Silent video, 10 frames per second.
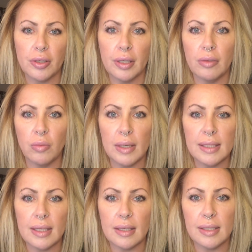It was
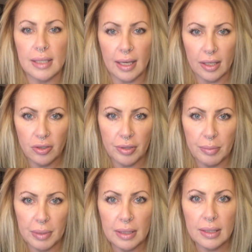a second
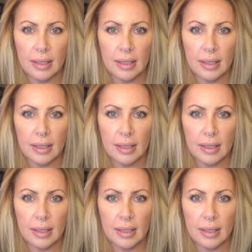treatment